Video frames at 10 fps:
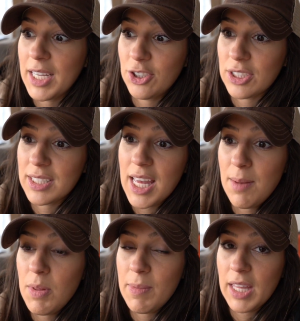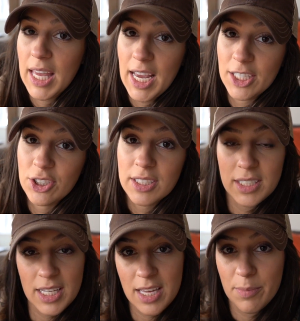They just keep them in the
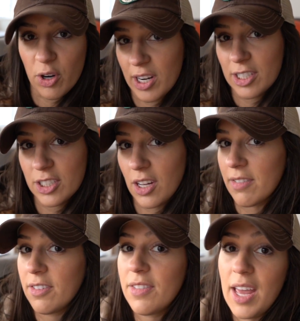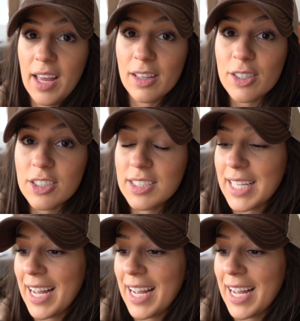cages to keep critters off of the antlers,